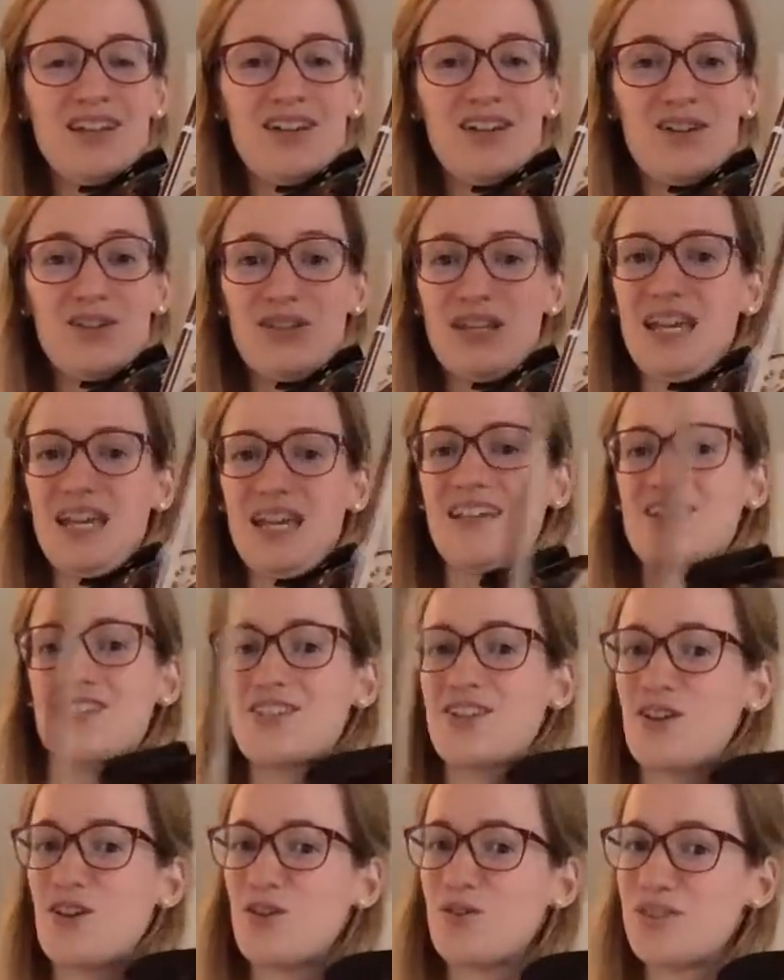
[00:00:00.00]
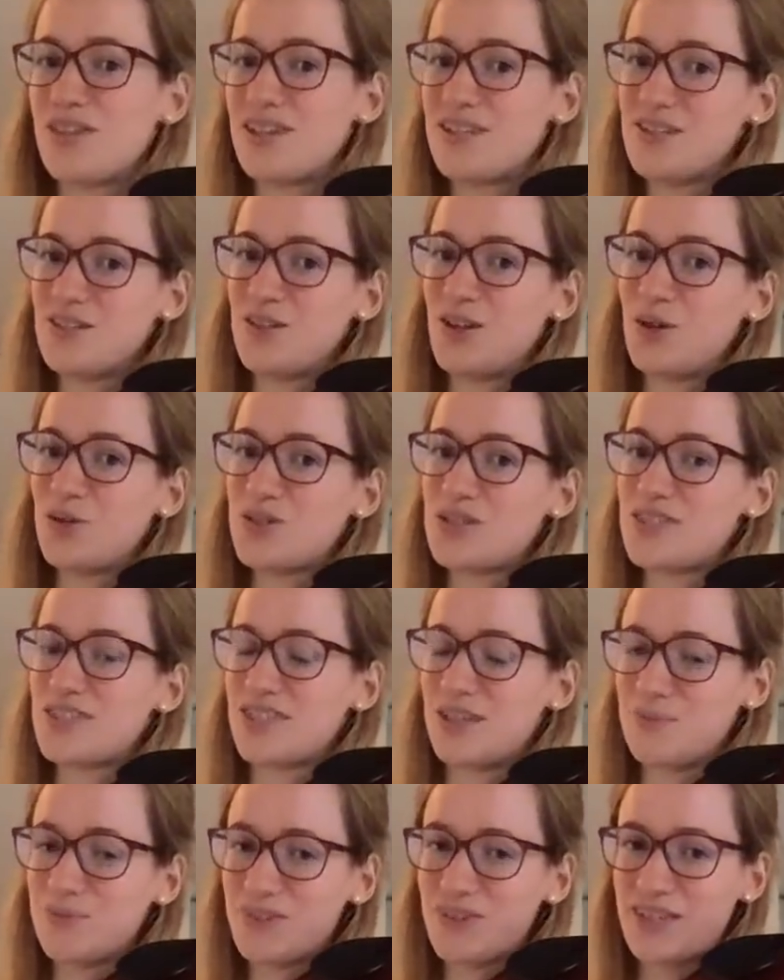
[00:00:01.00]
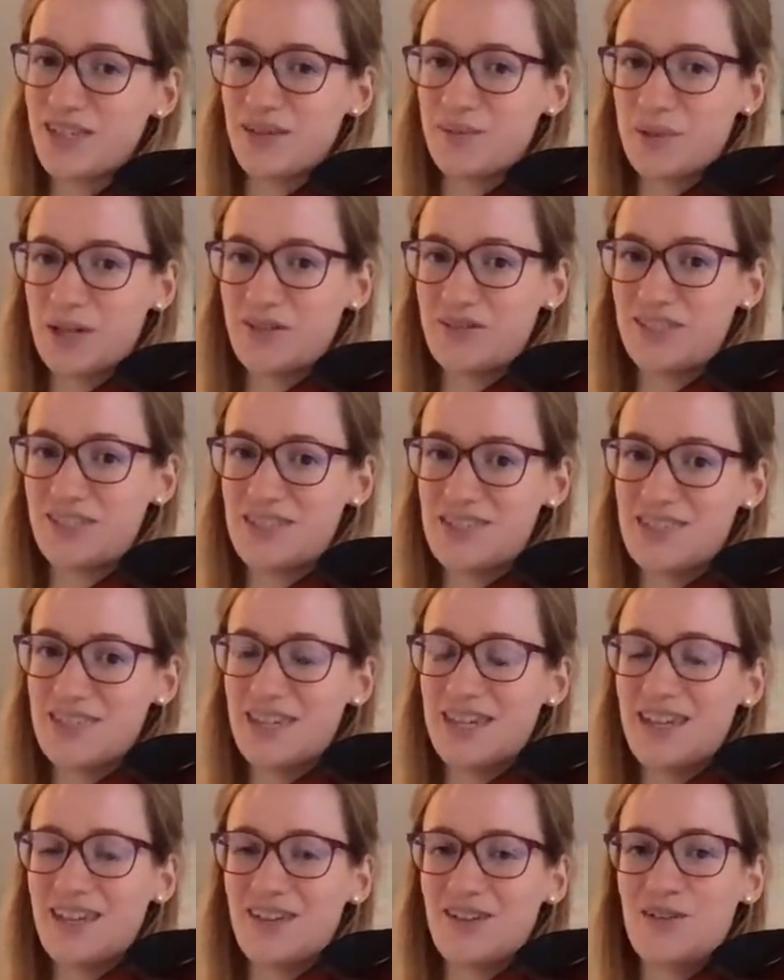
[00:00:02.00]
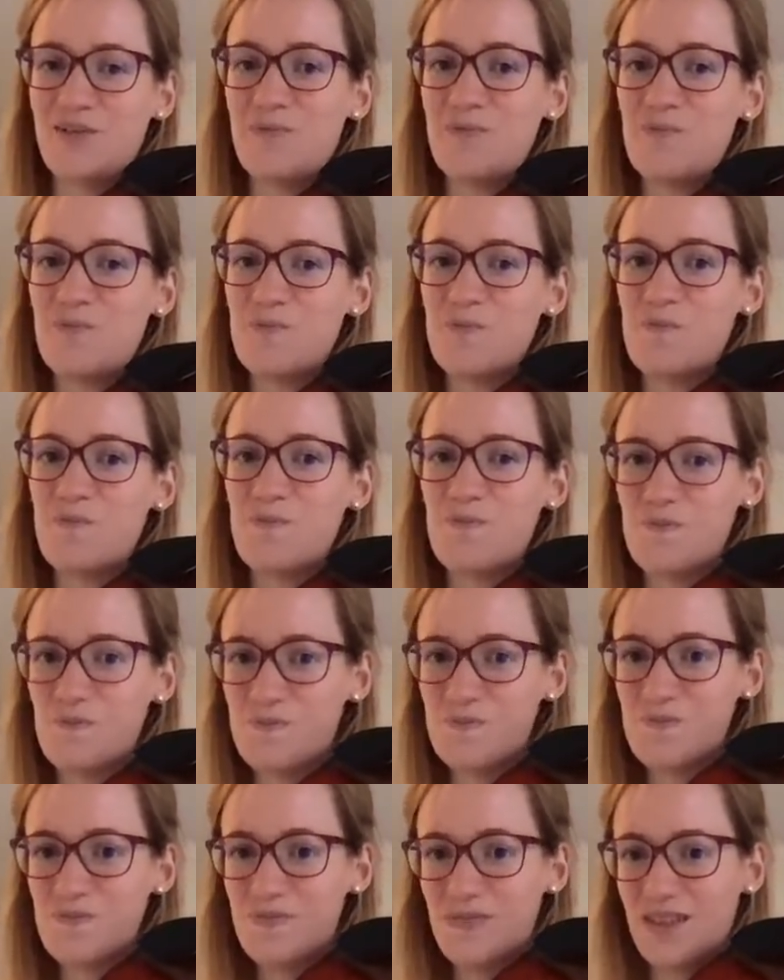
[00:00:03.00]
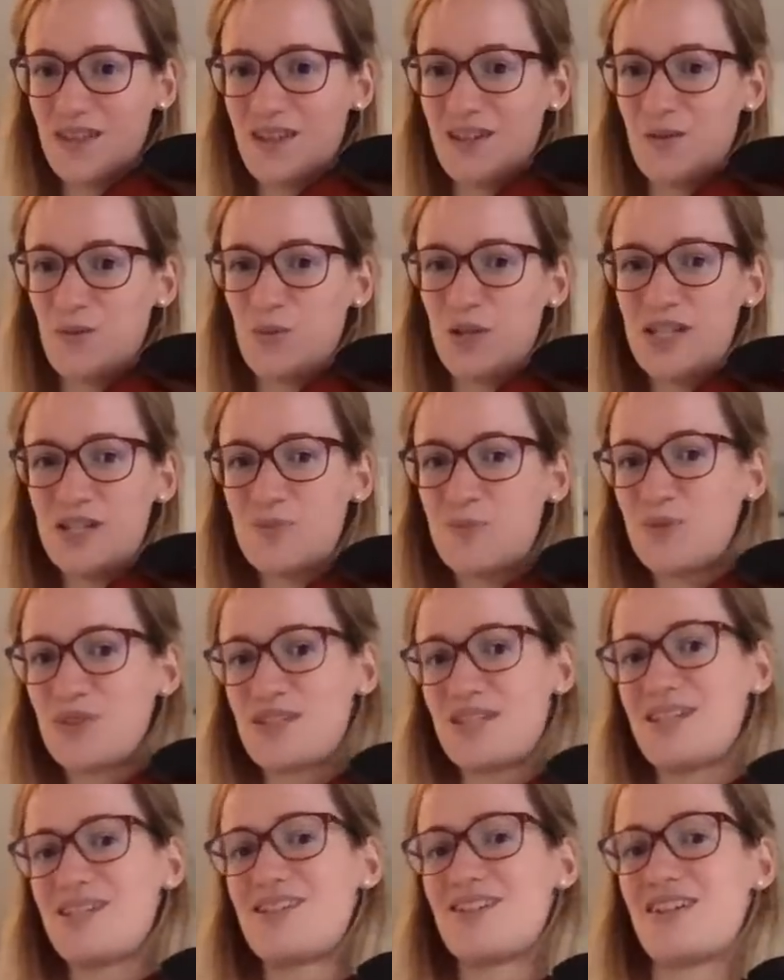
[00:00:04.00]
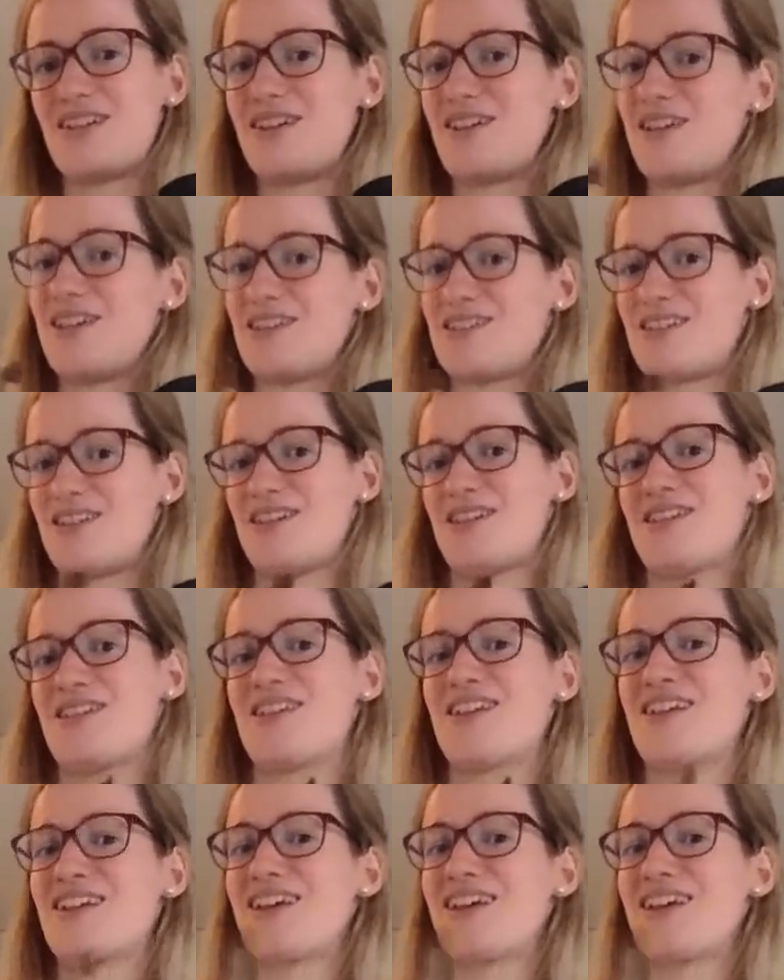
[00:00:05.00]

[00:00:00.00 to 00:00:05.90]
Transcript: Okay, so did you notice something about this skill? In which position is it?